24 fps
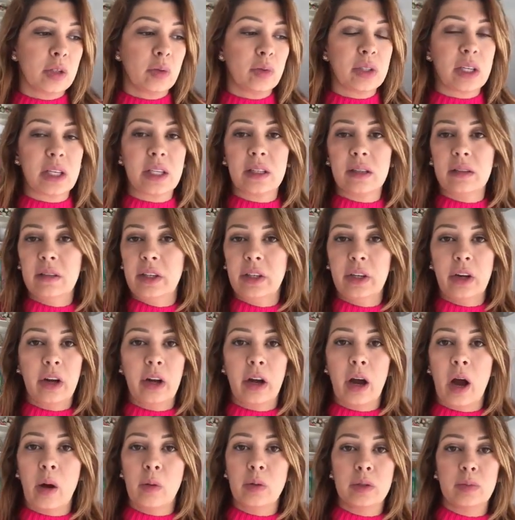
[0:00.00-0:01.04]
it was
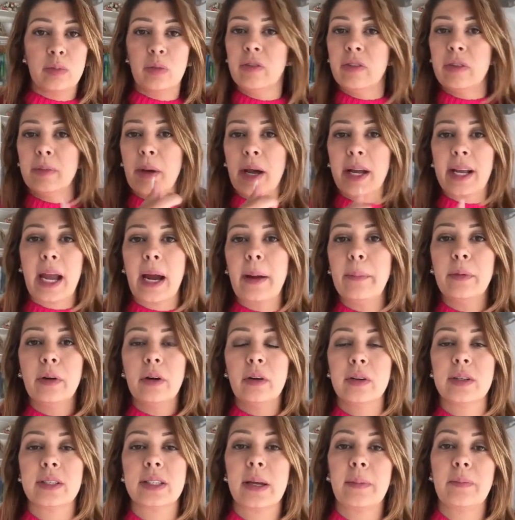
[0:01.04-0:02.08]
I was moving my camera
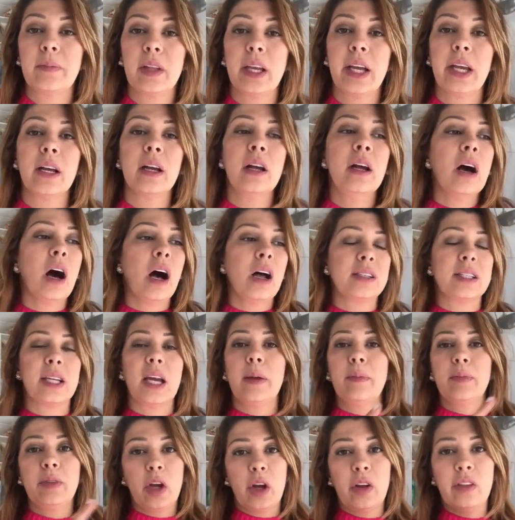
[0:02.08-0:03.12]
or something, I'll
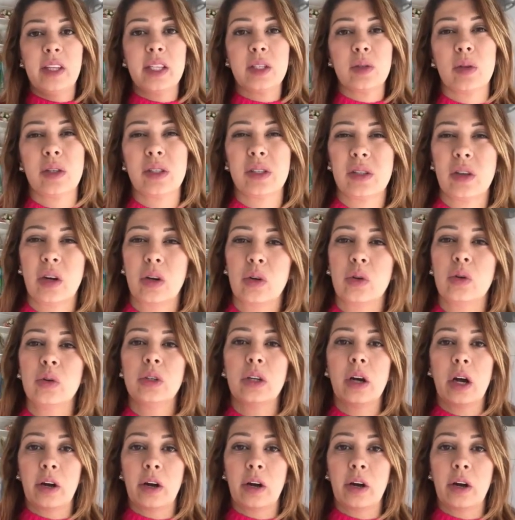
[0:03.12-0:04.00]
say, no, this one's not good.